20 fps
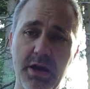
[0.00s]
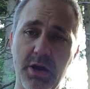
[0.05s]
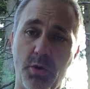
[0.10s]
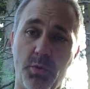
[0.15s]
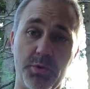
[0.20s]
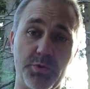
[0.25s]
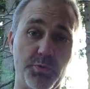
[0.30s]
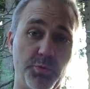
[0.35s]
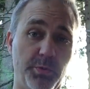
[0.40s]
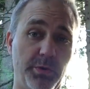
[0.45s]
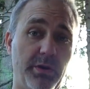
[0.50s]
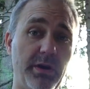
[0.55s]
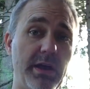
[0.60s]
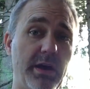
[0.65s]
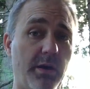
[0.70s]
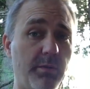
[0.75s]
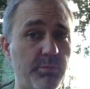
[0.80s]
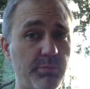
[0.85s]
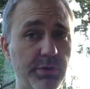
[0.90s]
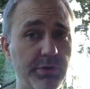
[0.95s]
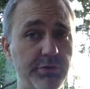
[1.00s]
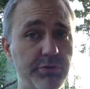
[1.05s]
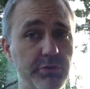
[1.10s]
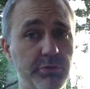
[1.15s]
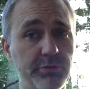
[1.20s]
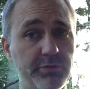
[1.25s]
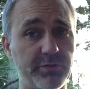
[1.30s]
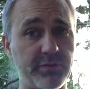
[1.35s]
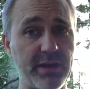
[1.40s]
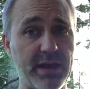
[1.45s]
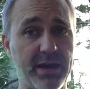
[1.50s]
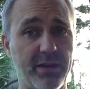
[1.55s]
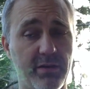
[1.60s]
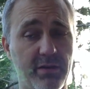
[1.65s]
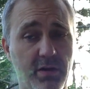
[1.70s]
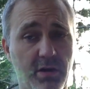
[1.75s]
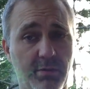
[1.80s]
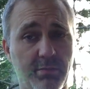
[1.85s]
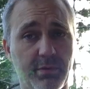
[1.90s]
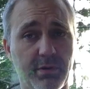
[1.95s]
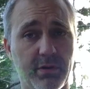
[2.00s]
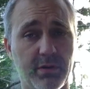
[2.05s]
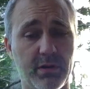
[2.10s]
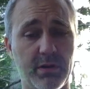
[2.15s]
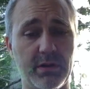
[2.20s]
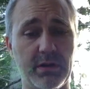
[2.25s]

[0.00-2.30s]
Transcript: which will help reduce that armor